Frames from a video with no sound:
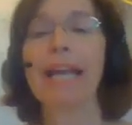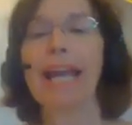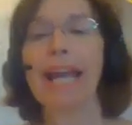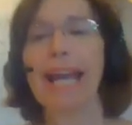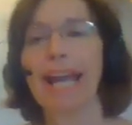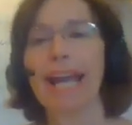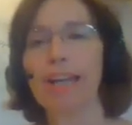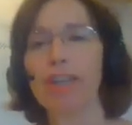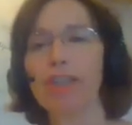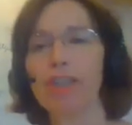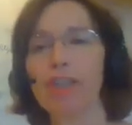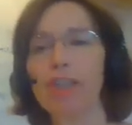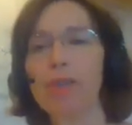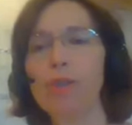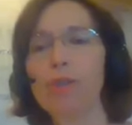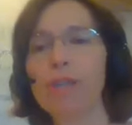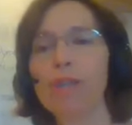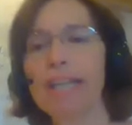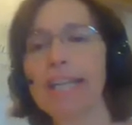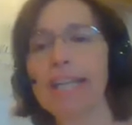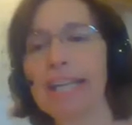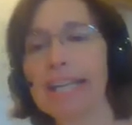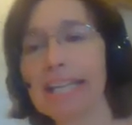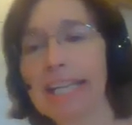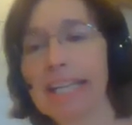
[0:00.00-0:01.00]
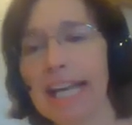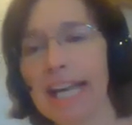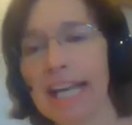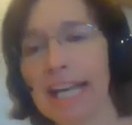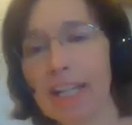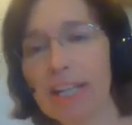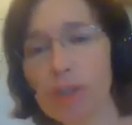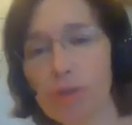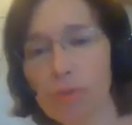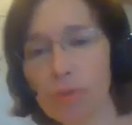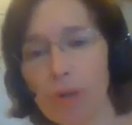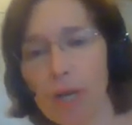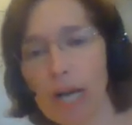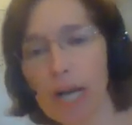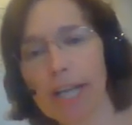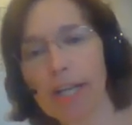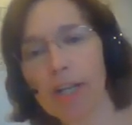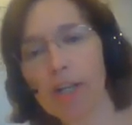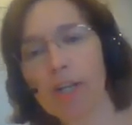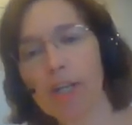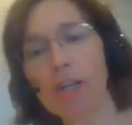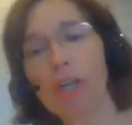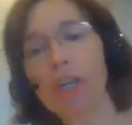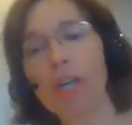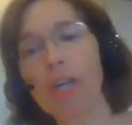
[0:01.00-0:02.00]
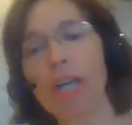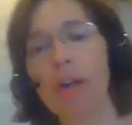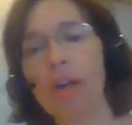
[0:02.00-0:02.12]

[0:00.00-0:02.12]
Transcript: and you can engage a writer